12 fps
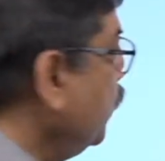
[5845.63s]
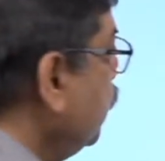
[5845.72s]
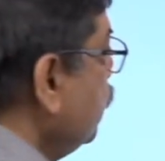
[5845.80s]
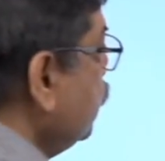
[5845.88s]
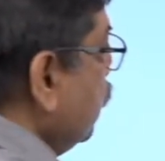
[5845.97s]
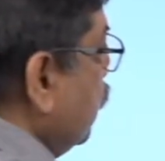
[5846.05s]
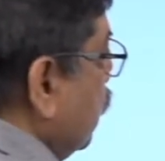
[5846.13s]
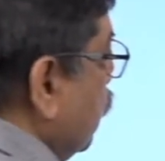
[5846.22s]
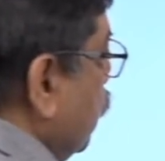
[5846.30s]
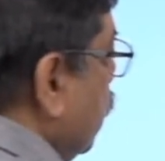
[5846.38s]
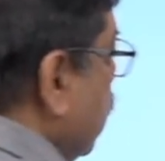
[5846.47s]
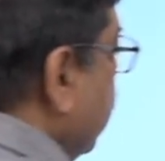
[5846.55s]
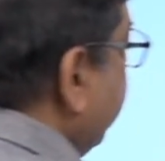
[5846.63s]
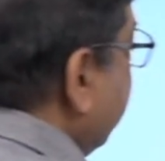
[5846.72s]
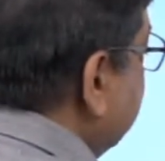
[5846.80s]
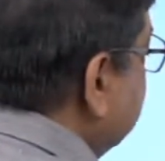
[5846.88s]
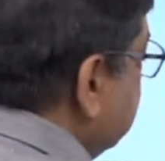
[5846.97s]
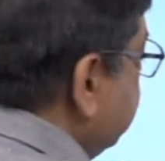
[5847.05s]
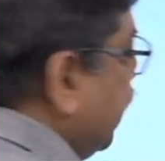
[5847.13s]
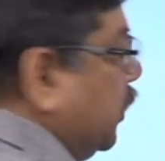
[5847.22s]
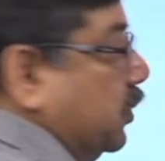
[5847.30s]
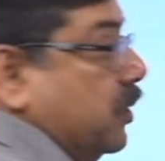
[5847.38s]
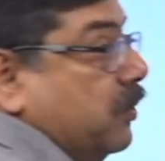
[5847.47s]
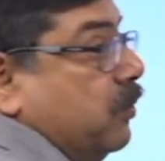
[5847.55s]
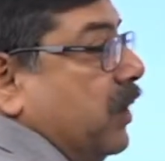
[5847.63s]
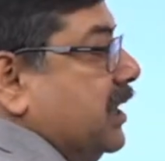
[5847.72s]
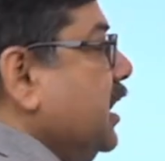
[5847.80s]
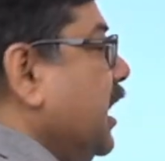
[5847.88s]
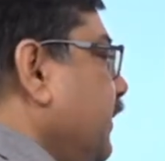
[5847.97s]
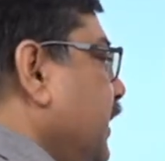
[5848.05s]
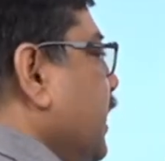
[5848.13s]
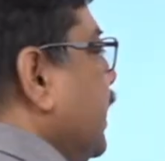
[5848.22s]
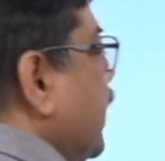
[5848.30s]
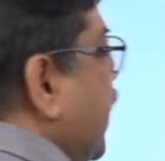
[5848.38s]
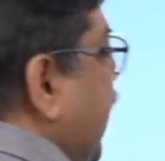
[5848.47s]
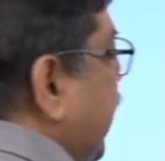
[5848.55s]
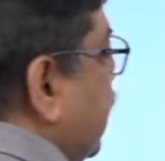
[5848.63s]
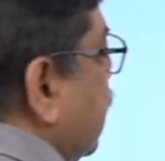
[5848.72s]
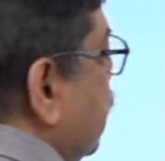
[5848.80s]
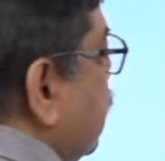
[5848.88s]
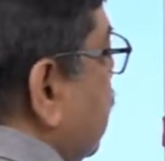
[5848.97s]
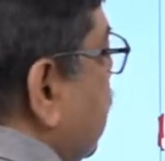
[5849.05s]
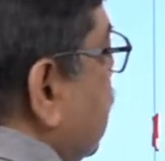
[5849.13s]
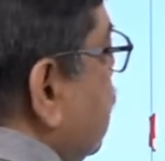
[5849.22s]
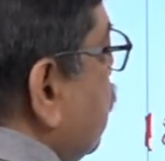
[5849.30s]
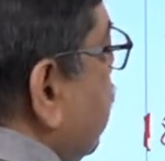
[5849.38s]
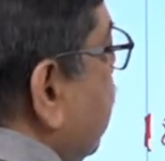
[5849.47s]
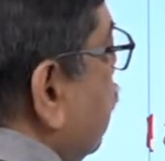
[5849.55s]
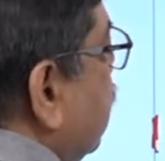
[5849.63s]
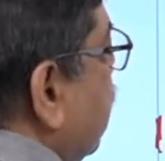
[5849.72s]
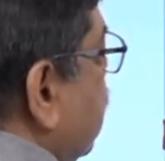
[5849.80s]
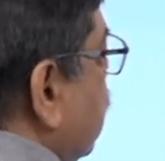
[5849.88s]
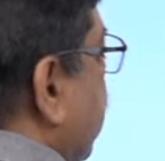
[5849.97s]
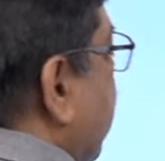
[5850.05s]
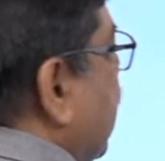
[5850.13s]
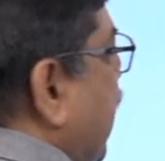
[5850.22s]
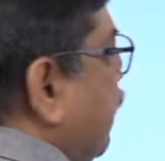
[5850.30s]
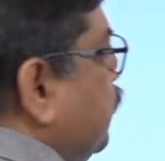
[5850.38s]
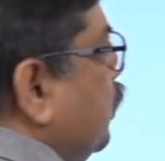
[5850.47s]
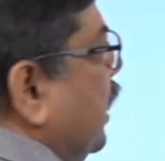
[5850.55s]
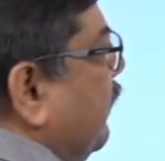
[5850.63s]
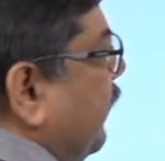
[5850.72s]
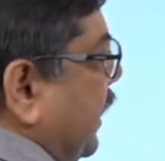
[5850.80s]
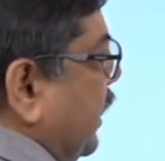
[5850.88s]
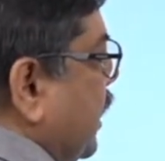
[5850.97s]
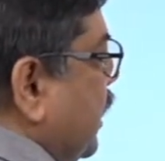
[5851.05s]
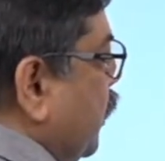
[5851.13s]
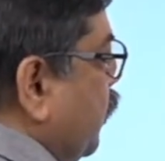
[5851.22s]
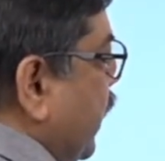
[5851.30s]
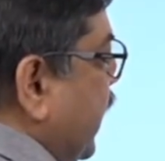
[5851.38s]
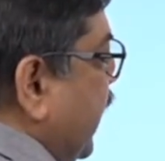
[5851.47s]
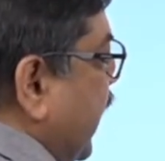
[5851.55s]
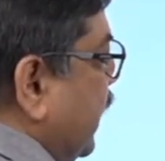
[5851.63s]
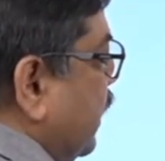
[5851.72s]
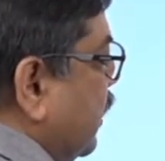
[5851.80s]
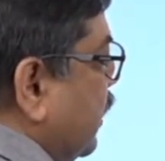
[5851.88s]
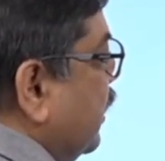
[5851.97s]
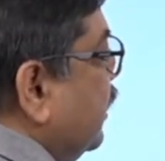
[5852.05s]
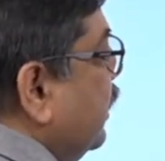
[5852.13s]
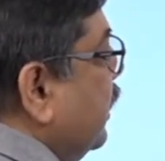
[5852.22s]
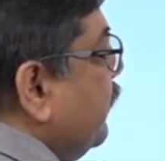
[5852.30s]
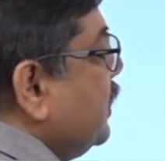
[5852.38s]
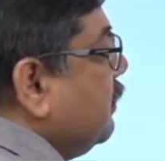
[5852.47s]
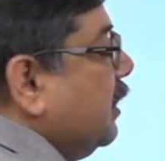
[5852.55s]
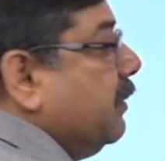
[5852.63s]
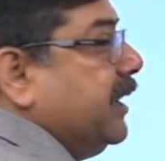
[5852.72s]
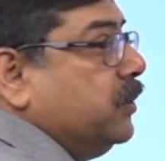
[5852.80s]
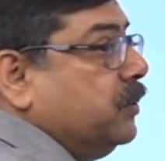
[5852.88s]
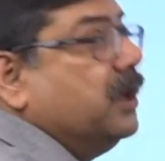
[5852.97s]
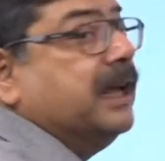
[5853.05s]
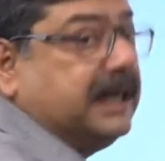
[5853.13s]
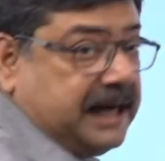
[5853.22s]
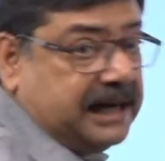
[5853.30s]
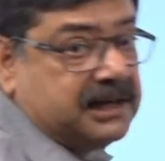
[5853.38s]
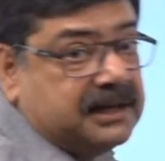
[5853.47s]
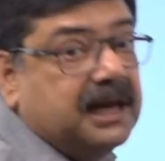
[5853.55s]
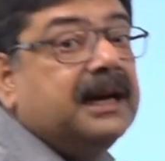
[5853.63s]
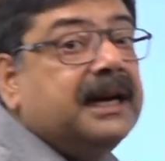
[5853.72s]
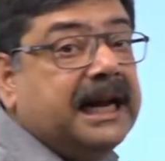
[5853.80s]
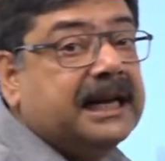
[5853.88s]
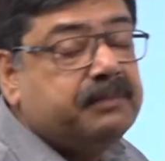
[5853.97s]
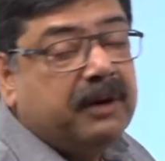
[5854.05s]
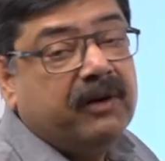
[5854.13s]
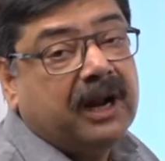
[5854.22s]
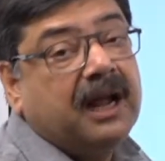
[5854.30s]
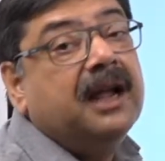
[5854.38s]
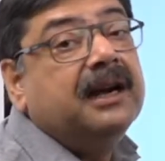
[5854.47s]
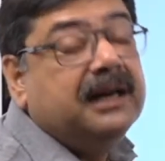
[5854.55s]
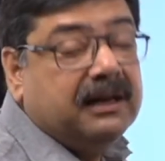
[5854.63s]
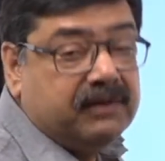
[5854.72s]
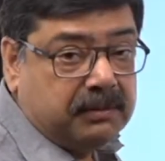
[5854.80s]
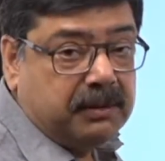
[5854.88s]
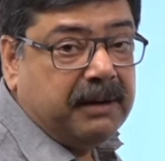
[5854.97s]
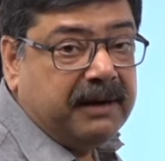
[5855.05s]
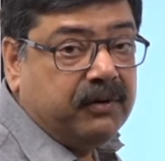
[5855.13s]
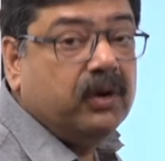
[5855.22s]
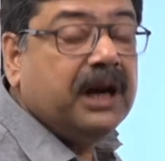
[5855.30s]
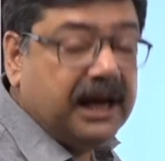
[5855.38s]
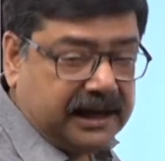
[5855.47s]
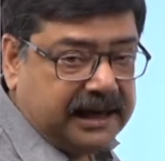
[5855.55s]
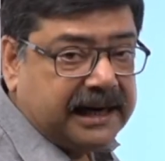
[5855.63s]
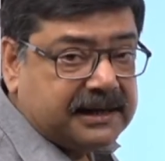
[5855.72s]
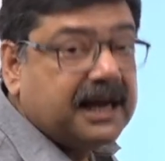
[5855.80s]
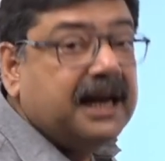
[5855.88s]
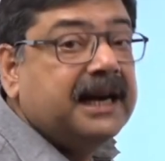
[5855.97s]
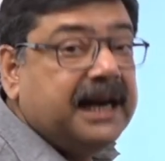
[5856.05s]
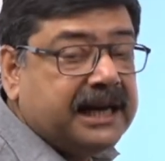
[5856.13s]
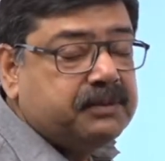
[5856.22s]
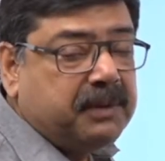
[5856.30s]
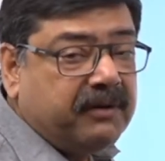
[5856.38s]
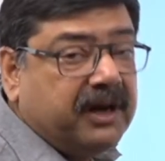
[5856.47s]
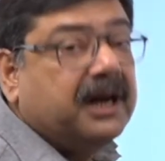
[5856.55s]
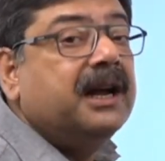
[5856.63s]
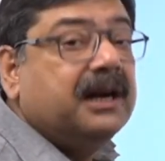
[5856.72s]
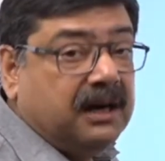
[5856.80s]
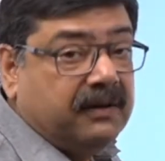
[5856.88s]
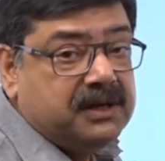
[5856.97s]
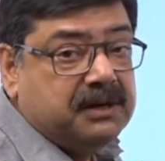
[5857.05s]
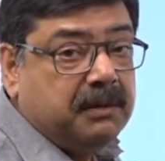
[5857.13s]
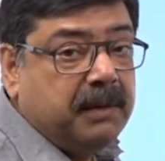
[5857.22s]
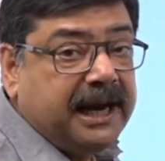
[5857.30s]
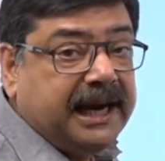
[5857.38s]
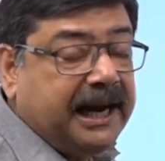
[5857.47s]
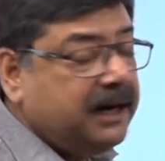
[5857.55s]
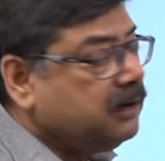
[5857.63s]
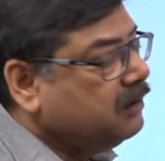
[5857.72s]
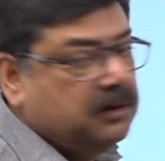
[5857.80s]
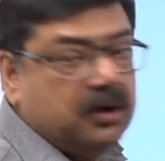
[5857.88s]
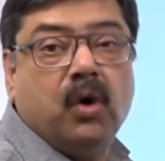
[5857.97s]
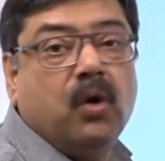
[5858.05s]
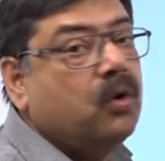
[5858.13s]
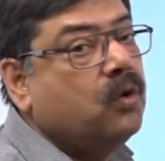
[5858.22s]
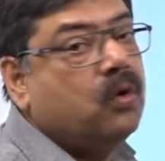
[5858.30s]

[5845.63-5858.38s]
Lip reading: So divide this by 2. What is left? 9. So it is 2 into 3 square. Absolutely fine. 28. Divisible by 2? Yes. Next power. Divisible by 4? Yes. Next power. Divisible by 8? No.